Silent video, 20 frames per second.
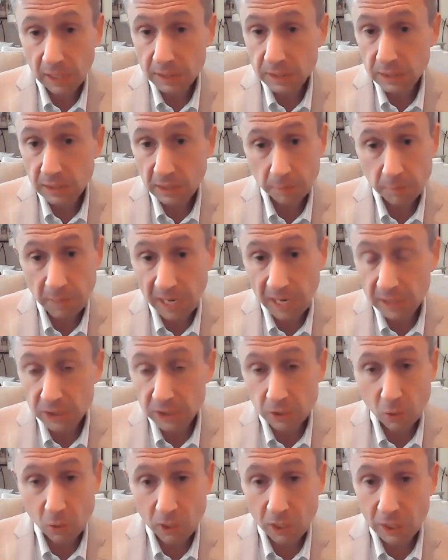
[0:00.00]
In my
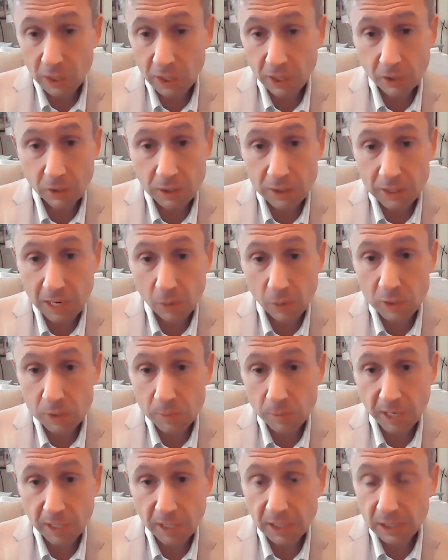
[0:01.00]
slogan here has always
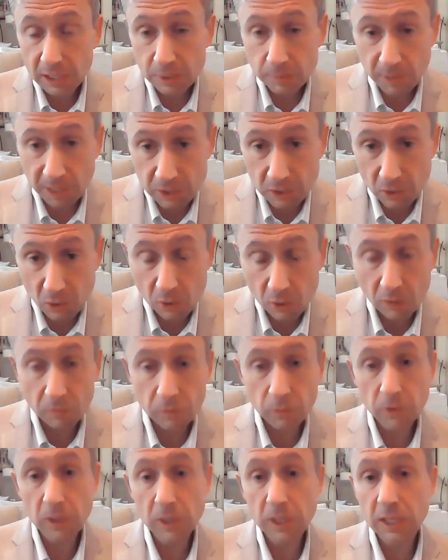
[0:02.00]
been, it's my slogan
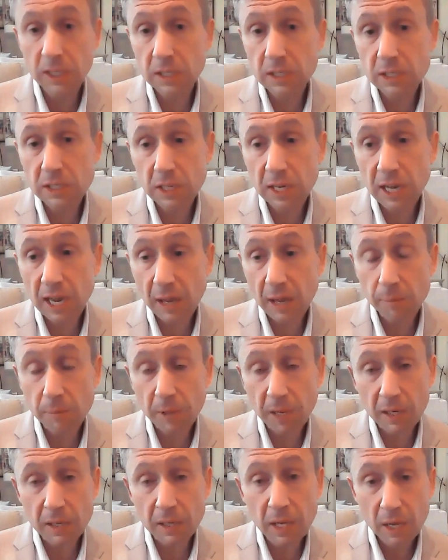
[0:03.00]
for the DNC
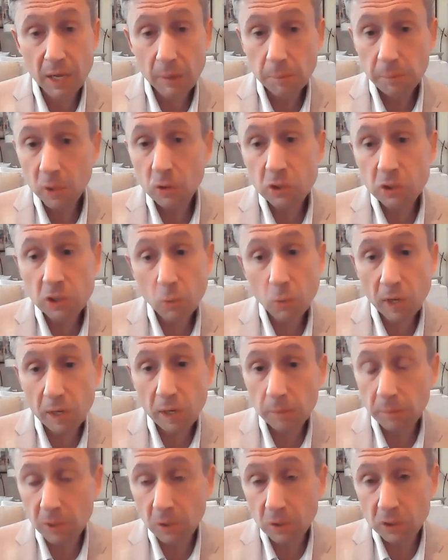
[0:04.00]
campaign, build to
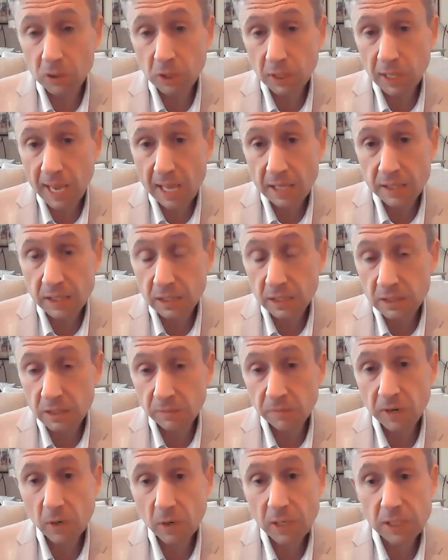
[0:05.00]
win, build to last. It's a
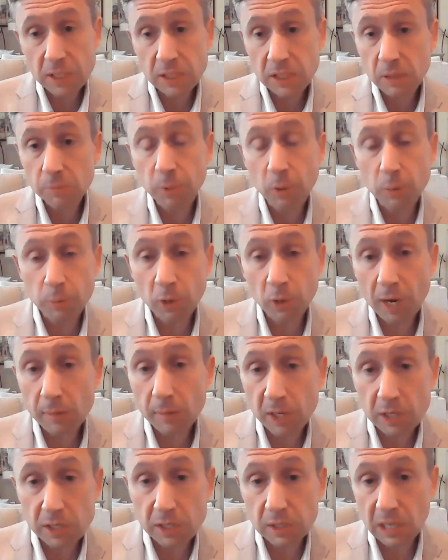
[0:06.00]
very simple
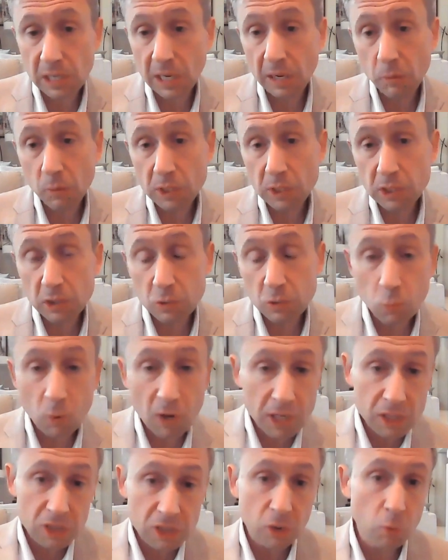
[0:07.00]
premise, which is,
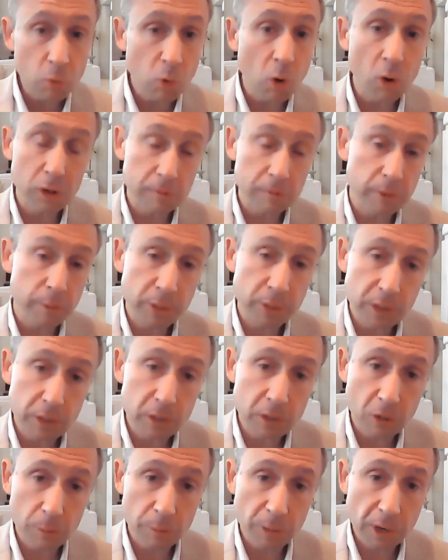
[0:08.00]
what is the role of a
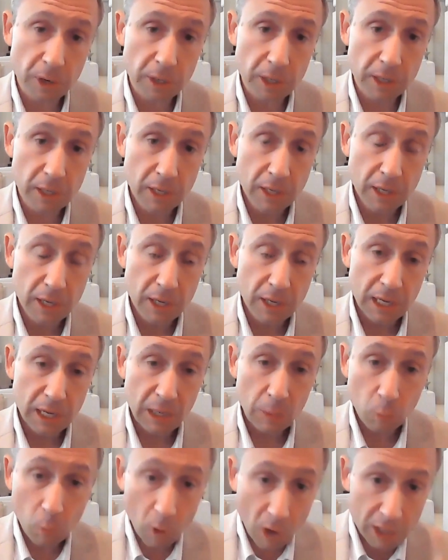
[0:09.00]
political party?
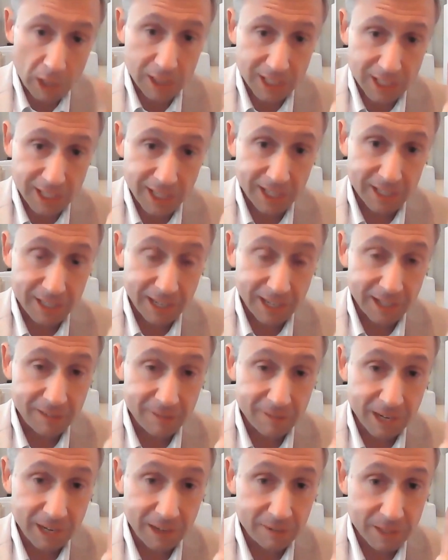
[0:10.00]
One,
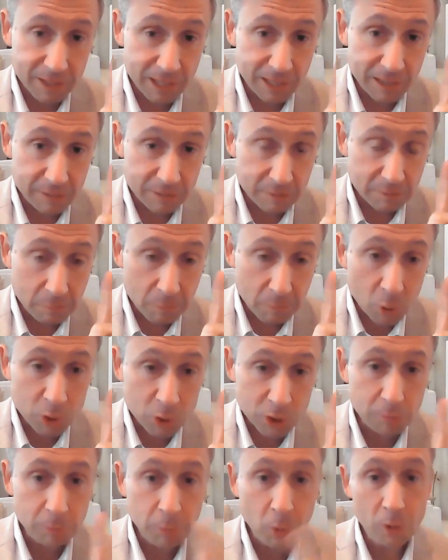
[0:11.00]
and
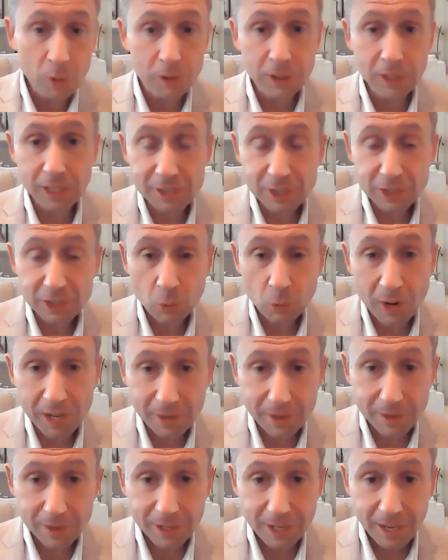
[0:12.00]
most important, is to
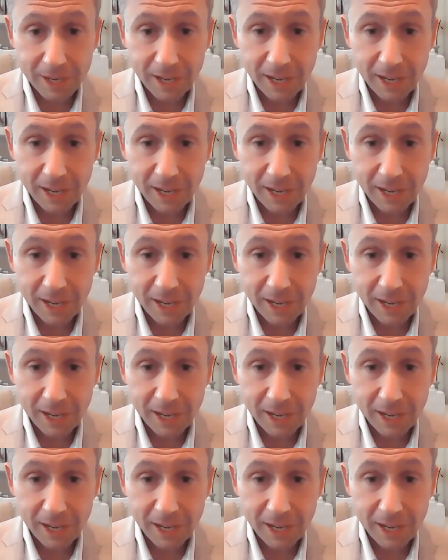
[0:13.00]
win.